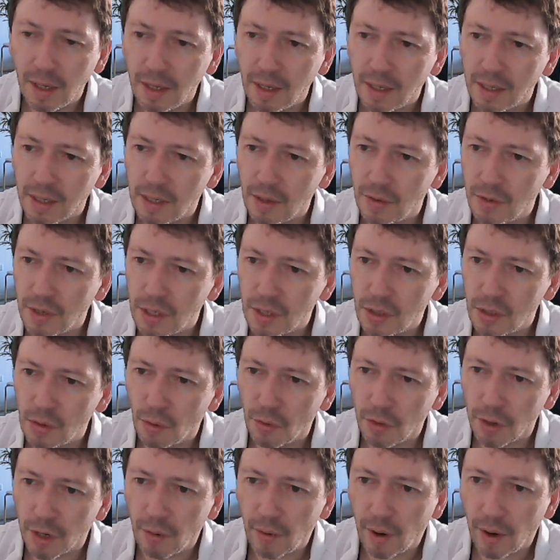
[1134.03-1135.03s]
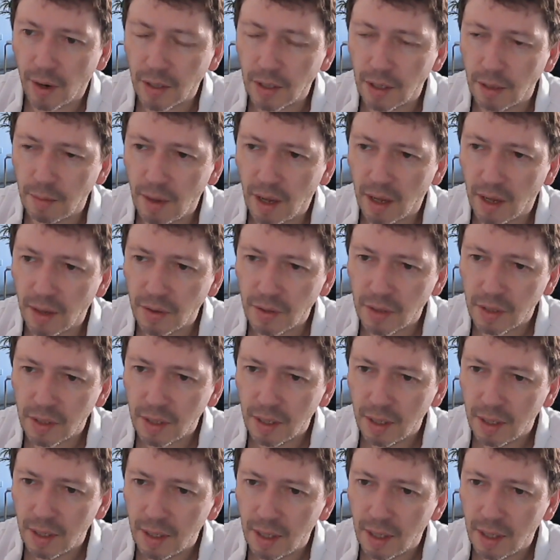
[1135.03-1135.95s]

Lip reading: So this is all the corrected maths,